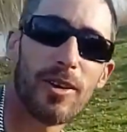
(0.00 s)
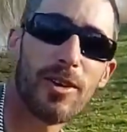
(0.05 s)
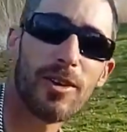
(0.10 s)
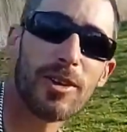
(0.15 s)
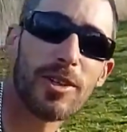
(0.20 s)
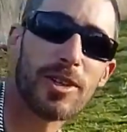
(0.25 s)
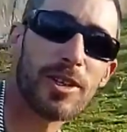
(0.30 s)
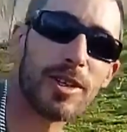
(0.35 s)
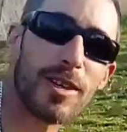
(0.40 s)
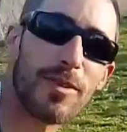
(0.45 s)

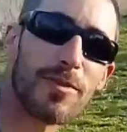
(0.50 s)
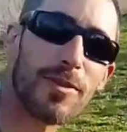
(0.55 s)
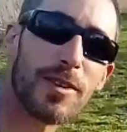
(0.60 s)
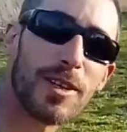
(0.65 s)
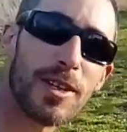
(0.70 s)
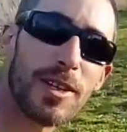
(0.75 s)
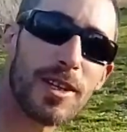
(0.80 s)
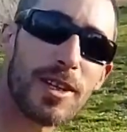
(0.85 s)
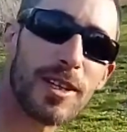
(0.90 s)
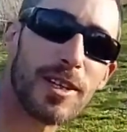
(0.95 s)
All the
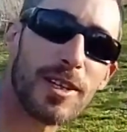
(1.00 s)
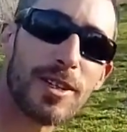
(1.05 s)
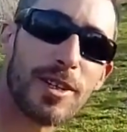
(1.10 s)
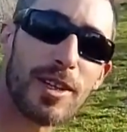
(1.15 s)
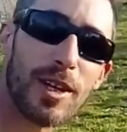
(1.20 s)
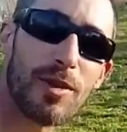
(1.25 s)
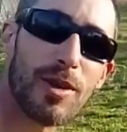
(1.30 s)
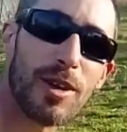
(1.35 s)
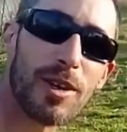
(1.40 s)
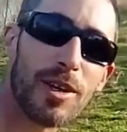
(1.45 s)
stuff is
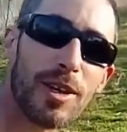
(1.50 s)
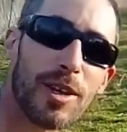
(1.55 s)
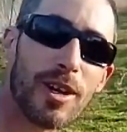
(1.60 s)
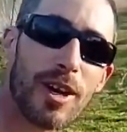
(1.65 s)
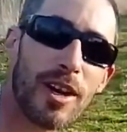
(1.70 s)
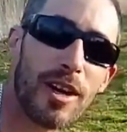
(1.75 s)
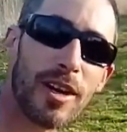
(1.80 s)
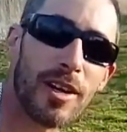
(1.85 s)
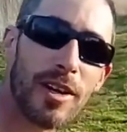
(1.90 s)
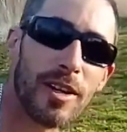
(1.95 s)
still on the
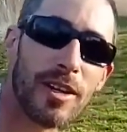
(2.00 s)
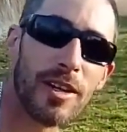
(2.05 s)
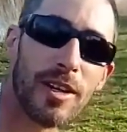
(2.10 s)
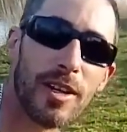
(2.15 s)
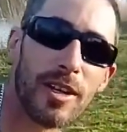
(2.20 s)
car,